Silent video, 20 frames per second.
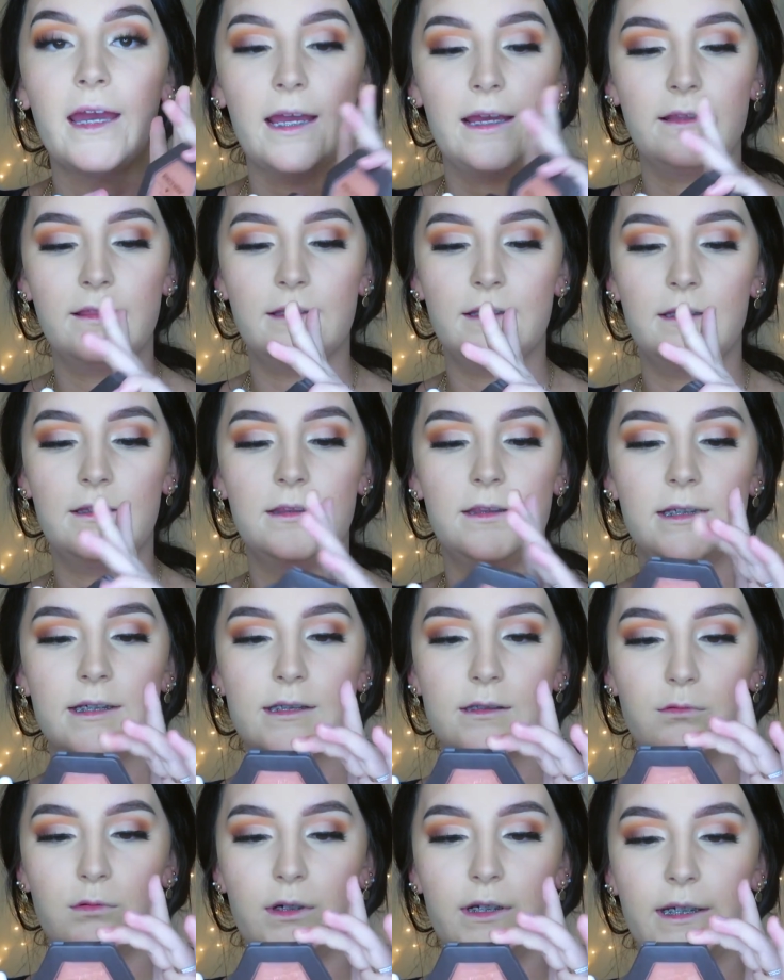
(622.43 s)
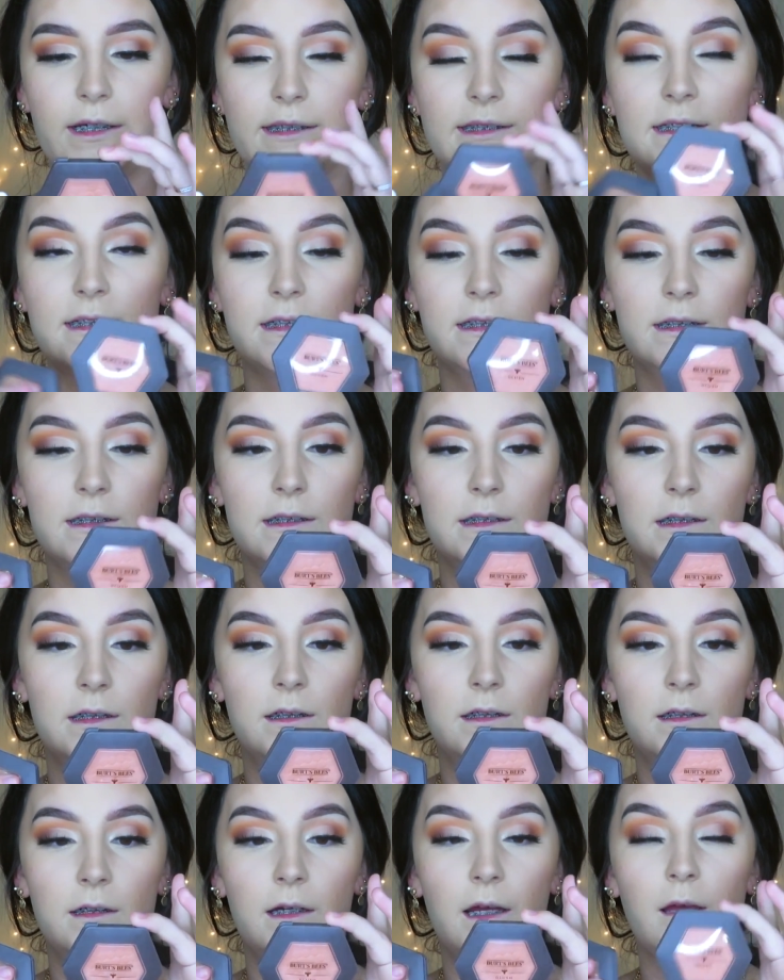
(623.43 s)
And then this one is
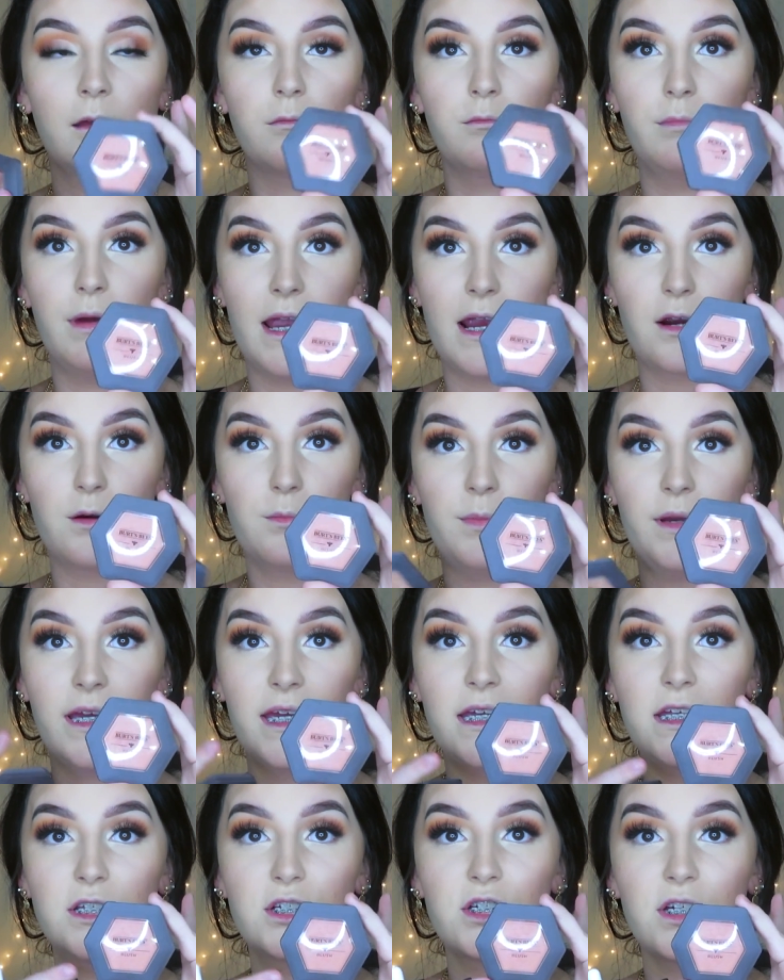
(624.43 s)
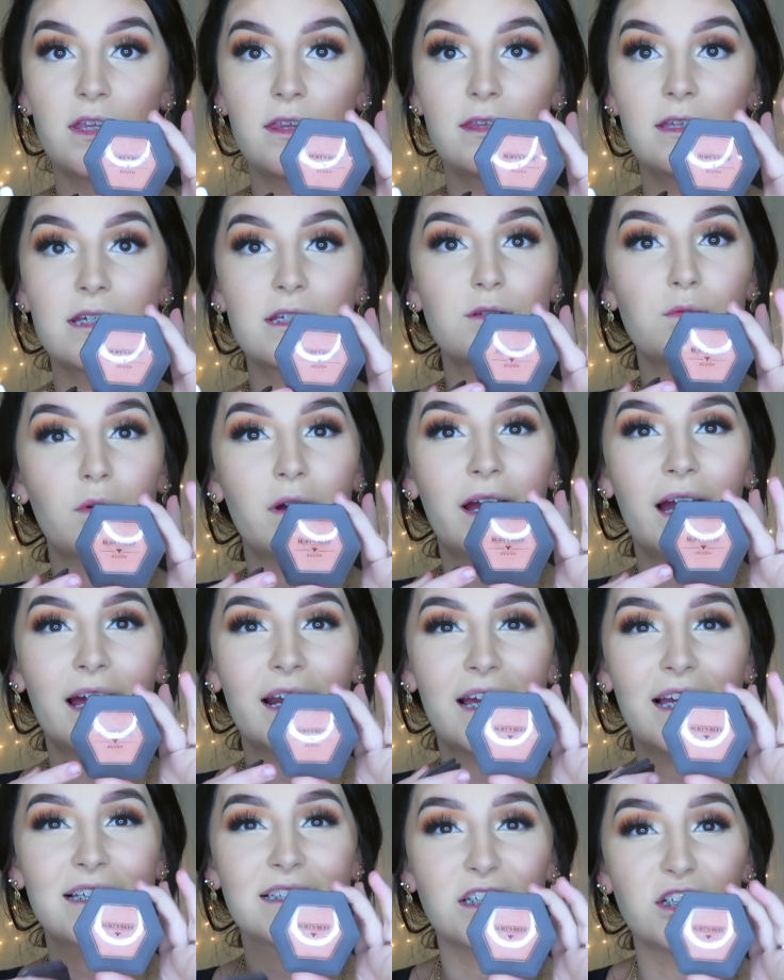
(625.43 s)
in Bare Peach. This one
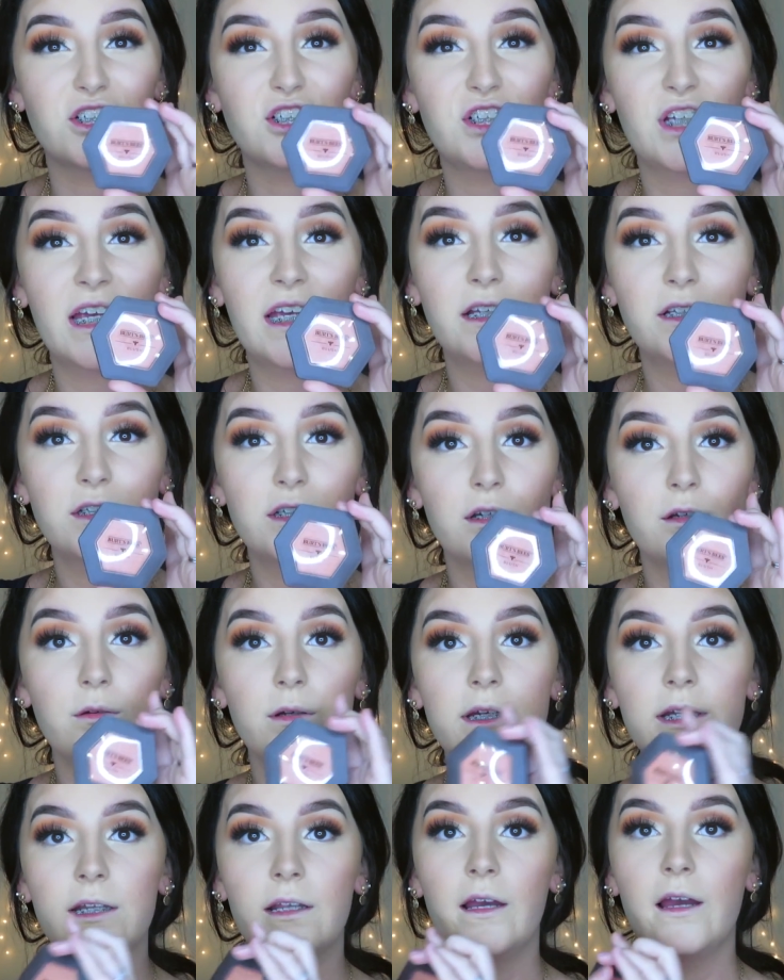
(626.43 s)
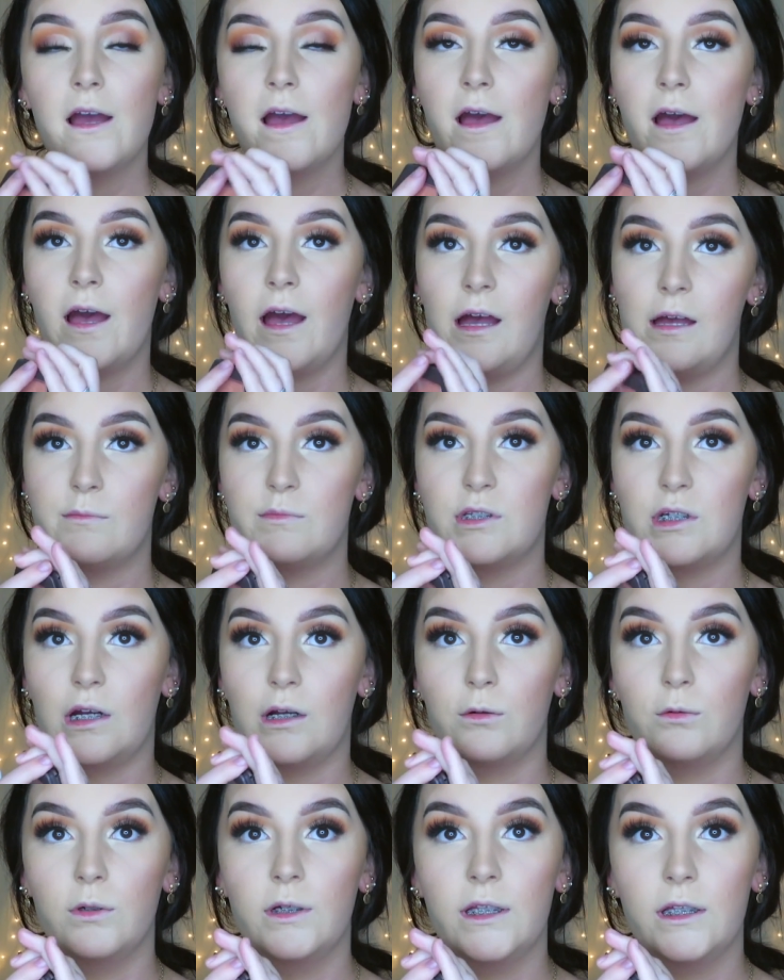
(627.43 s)
kind of has a sheen to it. So
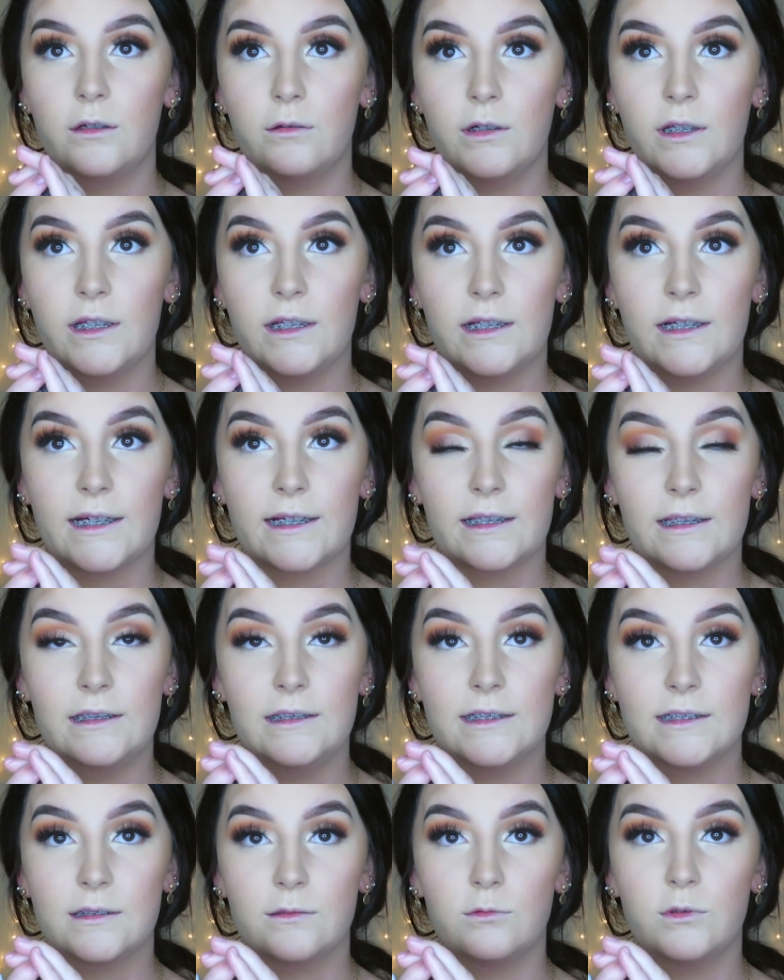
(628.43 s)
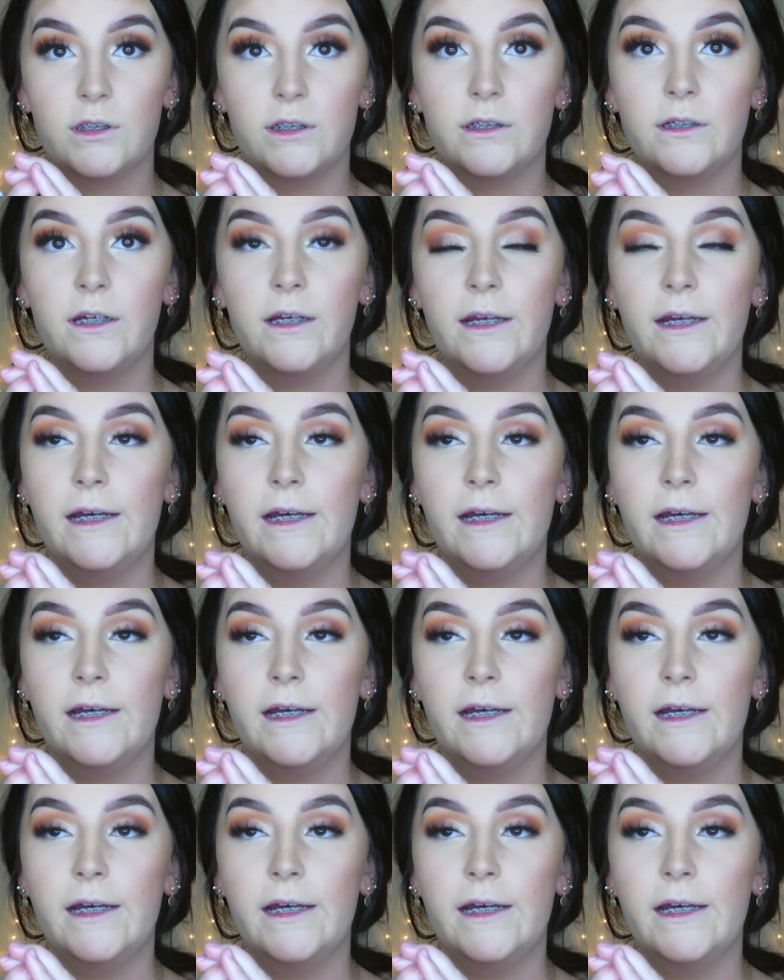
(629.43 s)
I really like this one.